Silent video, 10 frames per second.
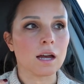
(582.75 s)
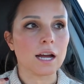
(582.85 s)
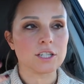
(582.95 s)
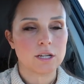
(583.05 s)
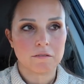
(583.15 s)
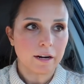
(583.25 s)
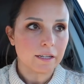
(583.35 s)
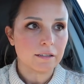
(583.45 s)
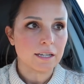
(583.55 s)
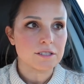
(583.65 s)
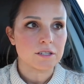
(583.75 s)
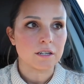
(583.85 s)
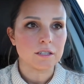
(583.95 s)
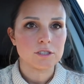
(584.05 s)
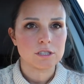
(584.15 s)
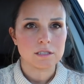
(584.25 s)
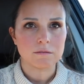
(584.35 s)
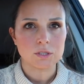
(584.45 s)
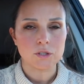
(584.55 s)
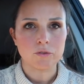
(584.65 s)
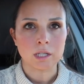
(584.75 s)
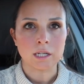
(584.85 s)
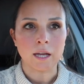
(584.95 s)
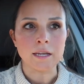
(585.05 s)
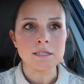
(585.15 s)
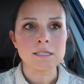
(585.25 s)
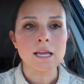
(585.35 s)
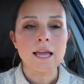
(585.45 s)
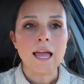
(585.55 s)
I recognized her and she's really nice.